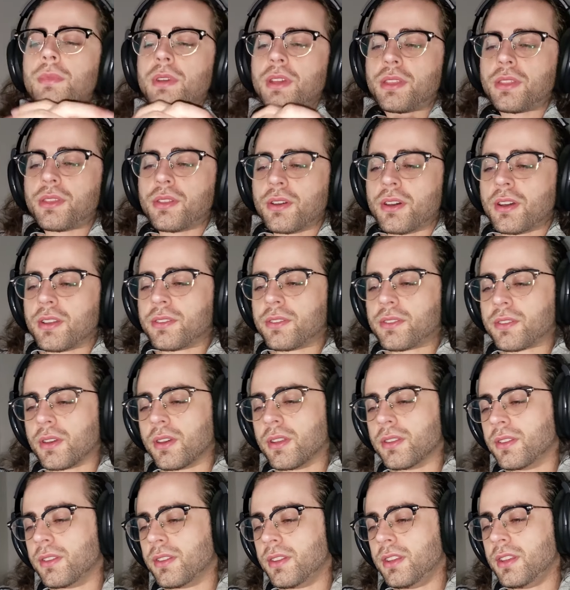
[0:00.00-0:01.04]
are my thoughts
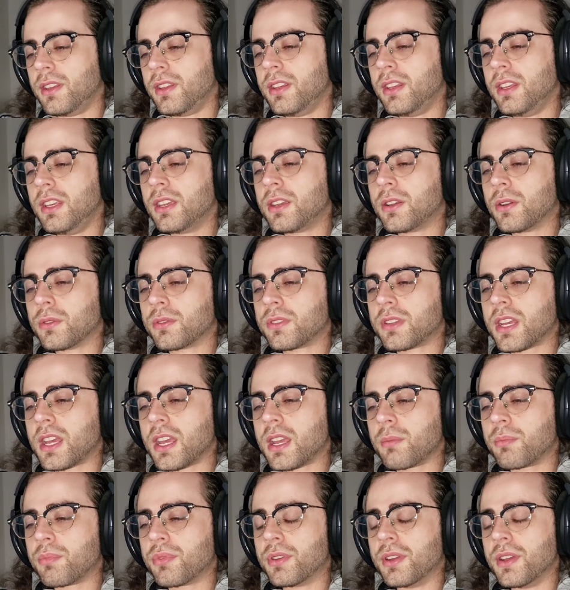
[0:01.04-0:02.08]
on the
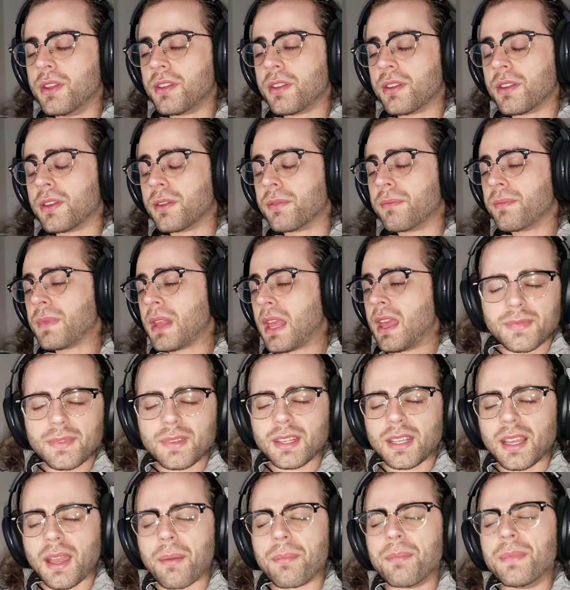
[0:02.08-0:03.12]
EcoTank printer.
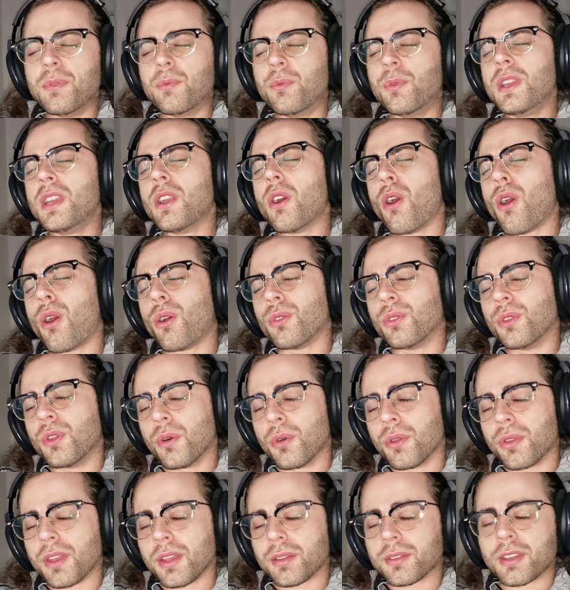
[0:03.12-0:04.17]
I mean, we all
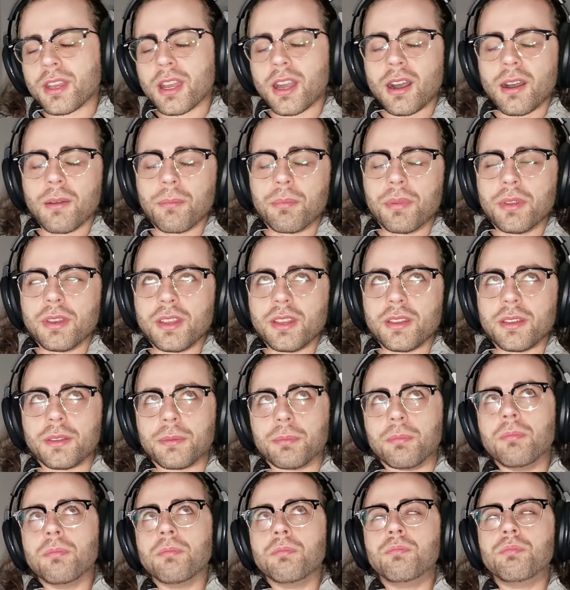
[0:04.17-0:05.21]
know that
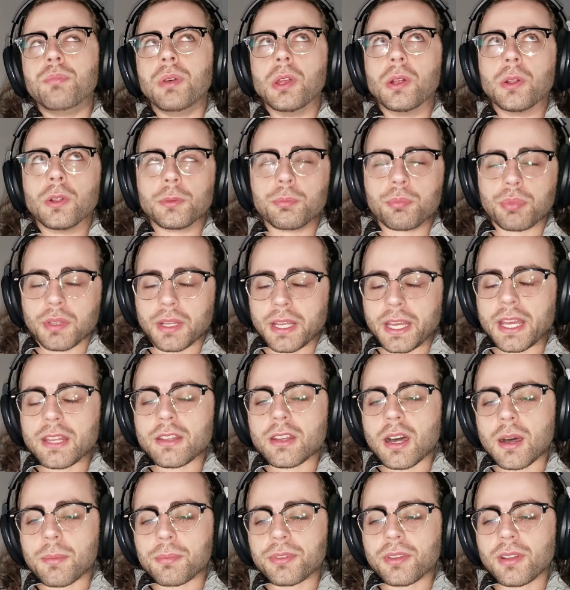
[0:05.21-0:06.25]
companies build
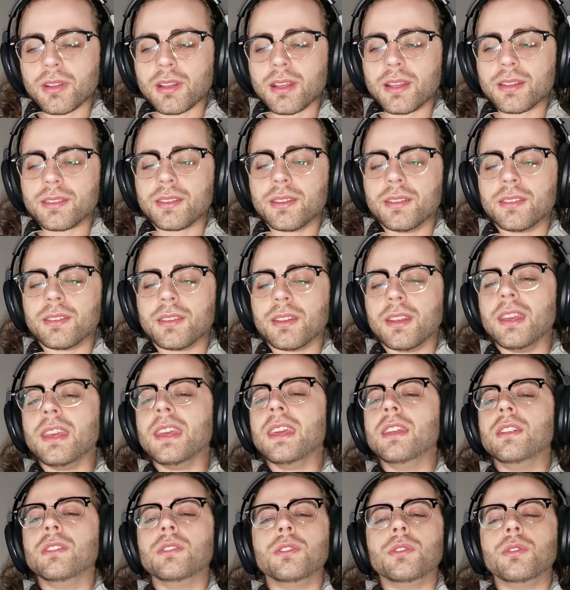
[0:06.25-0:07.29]
planned obsolescence
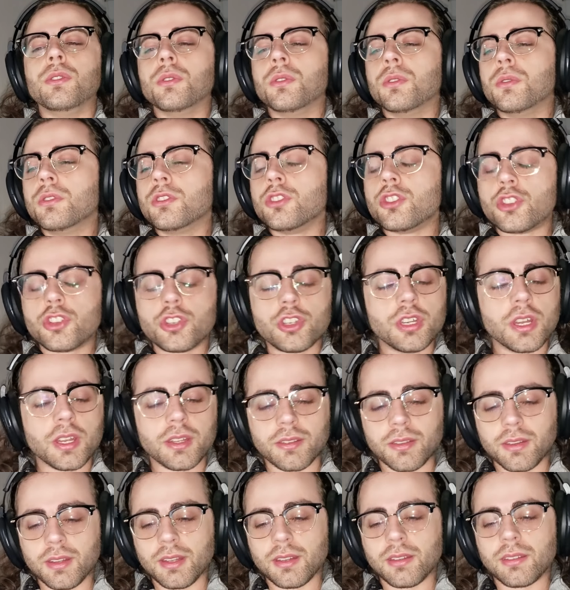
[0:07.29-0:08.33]
into
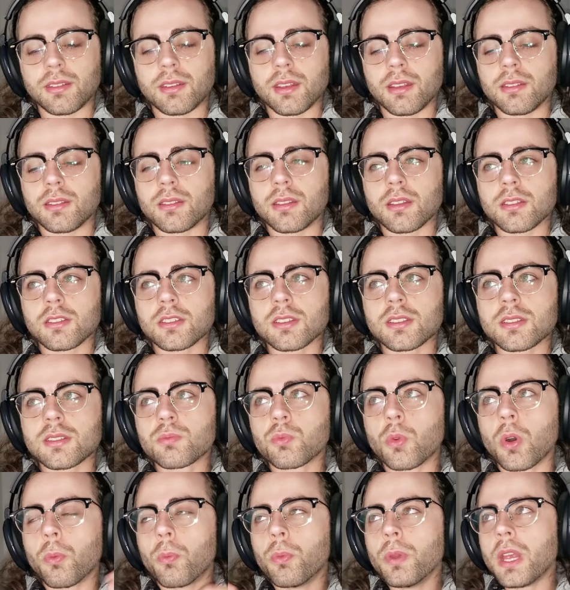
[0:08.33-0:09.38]
shit these days. That's
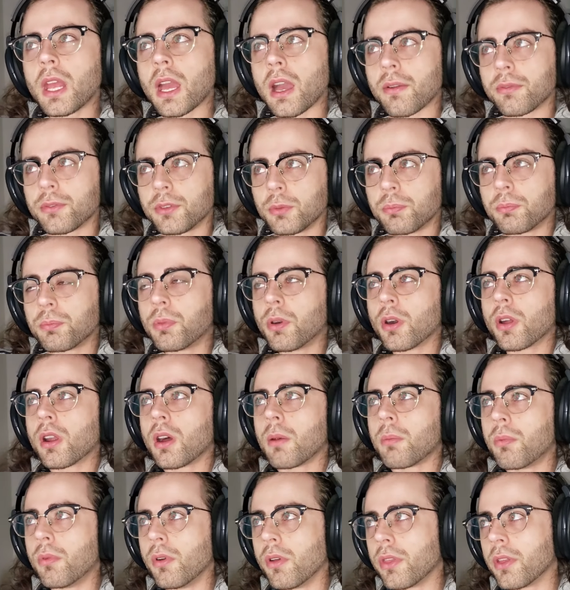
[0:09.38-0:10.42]
just what we have to put
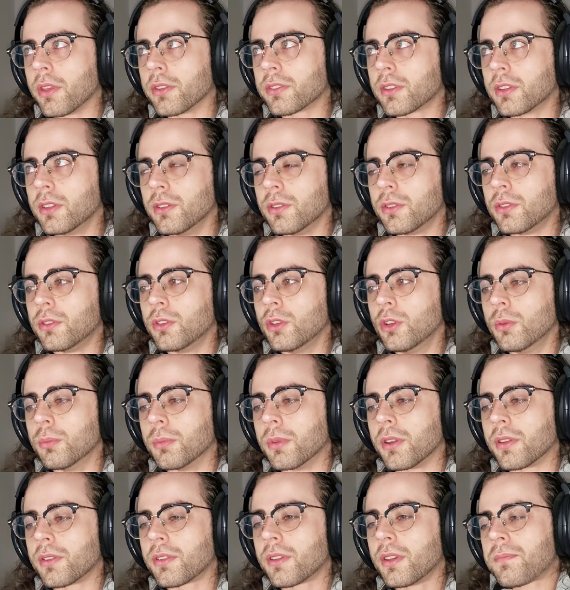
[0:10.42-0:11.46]
up with as
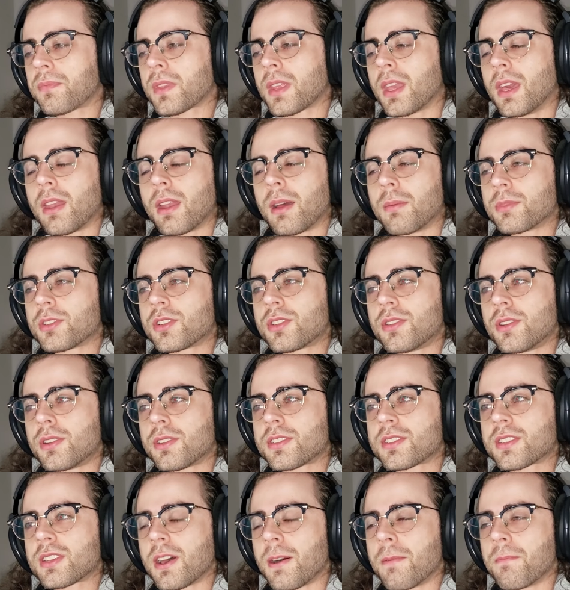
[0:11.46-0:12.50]
consumers. And I'm sure
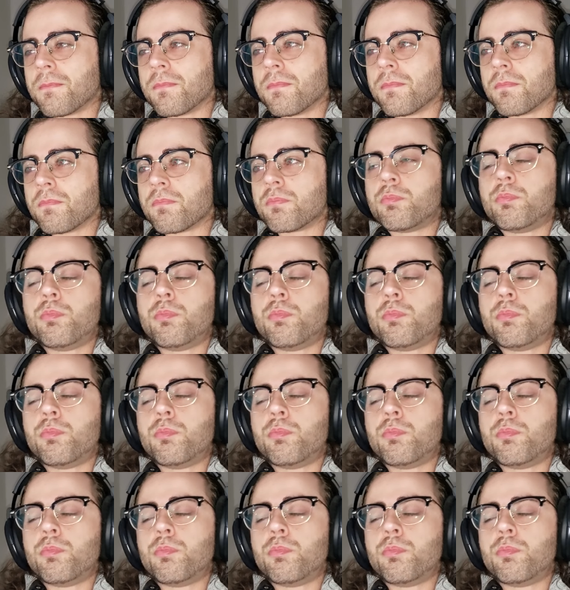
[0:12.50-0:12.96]
some